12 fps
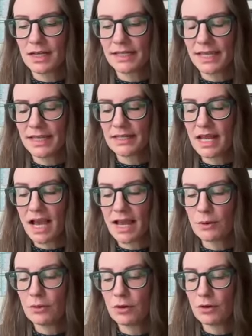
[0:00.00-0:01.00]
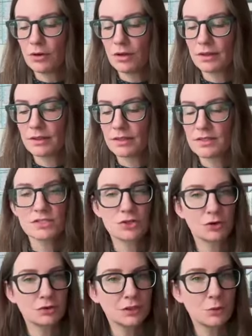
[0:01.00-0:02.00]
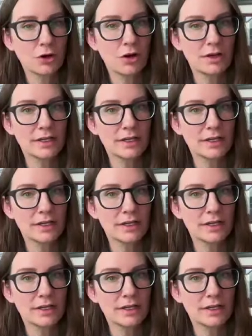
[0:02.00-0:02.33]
Again, I will certainly work